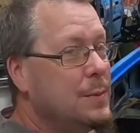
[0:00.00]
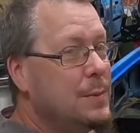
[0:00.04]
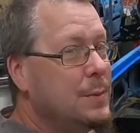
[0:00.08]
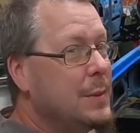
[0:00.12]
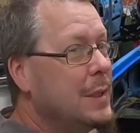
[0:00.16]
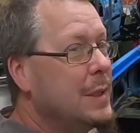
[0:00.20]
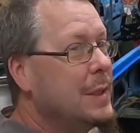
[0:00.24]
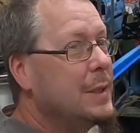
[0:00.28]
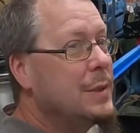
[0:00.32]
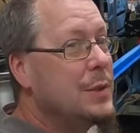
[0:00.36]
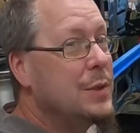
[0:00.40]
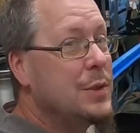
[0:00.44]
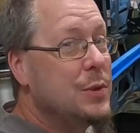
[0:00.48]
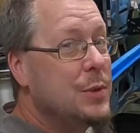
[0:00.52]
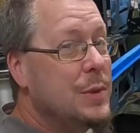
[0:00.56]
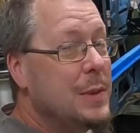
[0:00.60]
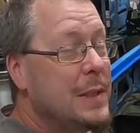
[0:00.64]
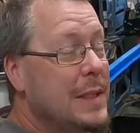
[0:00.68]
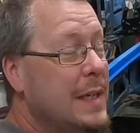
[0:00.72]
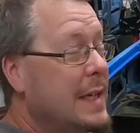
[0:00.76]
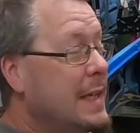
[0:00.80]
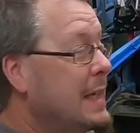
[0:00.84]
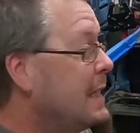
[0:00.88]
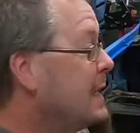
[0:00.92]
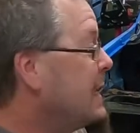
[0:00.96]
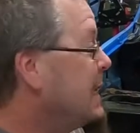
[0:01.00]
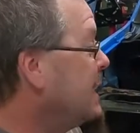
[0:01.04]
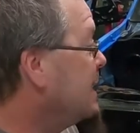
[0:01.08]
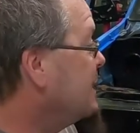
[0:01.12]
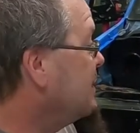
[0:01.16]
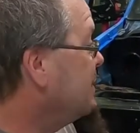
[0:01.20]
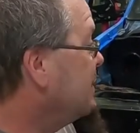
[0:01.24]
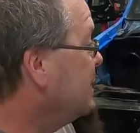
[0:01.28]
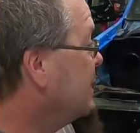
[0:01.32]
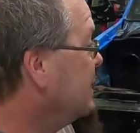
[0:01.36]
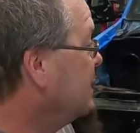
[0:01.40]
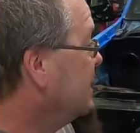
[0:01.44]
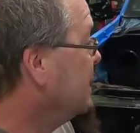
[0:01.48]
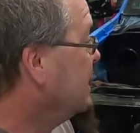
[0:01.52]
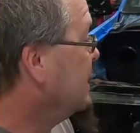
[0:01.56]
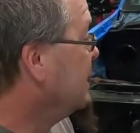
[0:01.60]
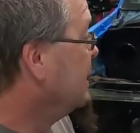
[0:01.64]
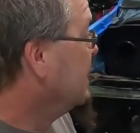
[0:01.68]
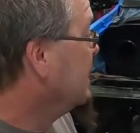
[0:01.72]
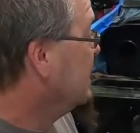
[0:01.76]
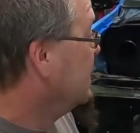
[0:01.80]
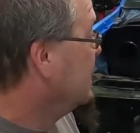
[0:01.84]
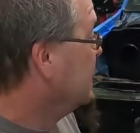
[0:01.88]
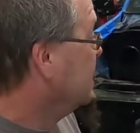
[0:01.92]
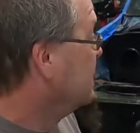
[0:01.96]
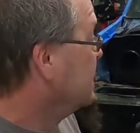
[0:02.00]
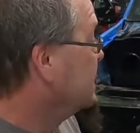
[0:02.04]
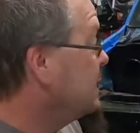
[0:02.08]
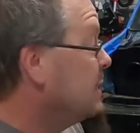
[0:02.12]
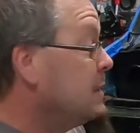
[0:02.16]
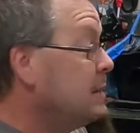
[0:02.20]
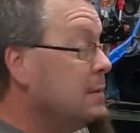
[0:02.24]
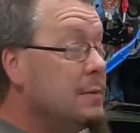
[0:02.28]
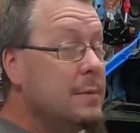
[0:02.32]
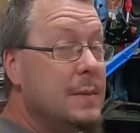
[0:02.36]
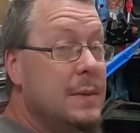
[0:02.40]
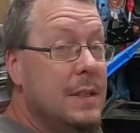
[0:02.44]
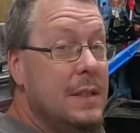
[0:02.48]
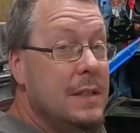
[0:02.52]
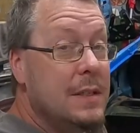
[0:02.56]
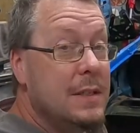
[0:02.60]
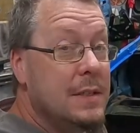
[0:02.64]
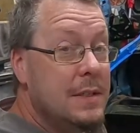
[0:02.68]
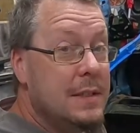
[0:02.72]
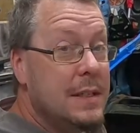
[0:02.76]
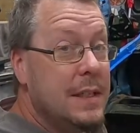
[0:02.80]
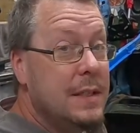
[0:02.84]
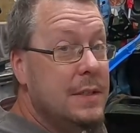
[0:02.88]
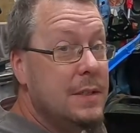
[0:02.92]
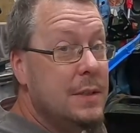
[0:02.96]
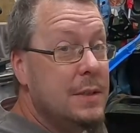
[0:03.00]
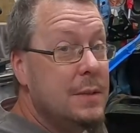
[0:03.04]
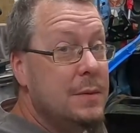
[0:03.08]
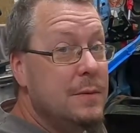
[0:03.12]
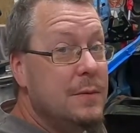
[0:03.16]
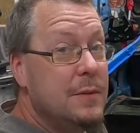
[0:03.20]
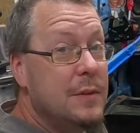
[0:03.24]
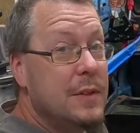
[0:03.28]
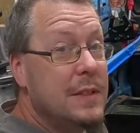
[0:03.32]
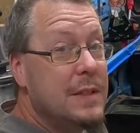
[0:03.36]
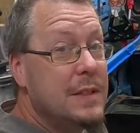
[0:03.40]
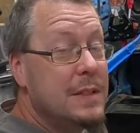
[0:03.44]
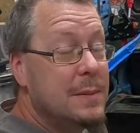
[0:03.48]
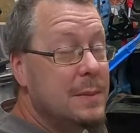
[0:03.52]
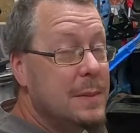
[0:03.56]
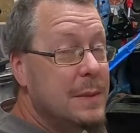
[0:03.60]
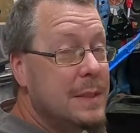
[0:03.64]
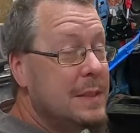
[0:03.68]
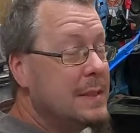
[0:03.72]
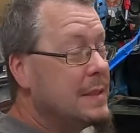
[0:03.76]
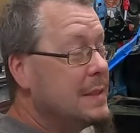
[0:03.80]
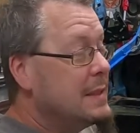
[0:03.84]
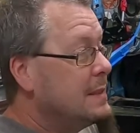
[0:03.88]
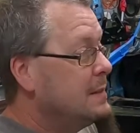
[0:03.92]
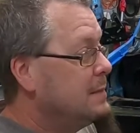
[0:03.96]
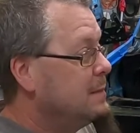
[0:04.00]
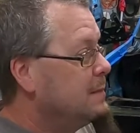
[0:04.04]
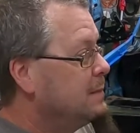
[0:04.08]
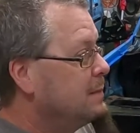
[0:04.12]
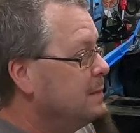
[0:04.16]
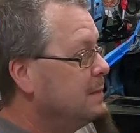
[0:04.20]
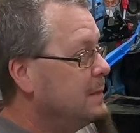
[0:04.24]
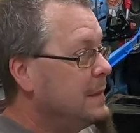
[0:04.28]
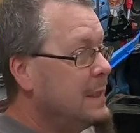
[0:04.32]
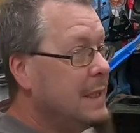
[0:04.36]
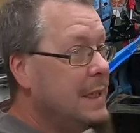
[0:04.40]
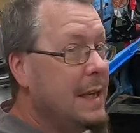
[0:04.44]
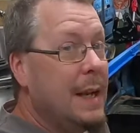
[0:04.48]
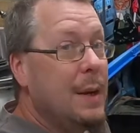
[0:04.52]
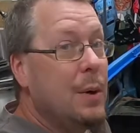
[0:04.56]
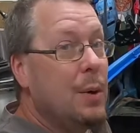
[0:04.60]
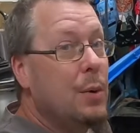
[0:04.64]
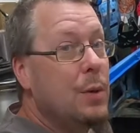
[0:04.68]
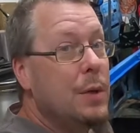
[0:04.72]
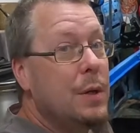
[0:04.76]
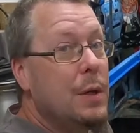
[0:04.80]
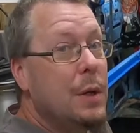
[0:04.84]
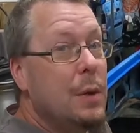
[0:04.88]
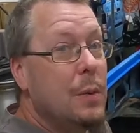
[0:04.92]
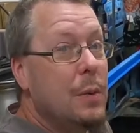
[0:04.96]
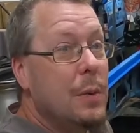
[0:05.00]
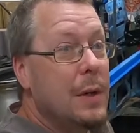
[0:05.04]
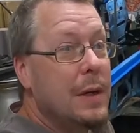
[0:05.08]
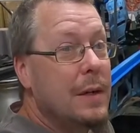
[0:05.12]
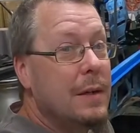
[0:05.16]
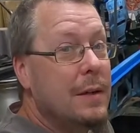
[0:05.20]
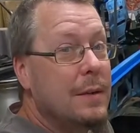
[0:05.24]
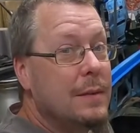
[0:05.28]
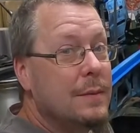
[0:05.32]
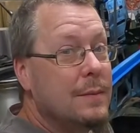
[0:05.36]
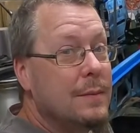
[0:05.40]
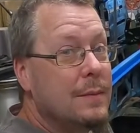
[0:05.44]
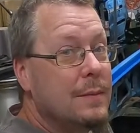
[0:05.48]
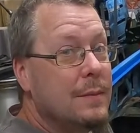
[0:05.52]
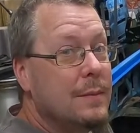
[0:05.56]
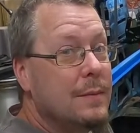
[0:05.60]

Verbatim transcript: we're going to enjoy the heck out of it. So stay tuned for this because it ain't going nowhere.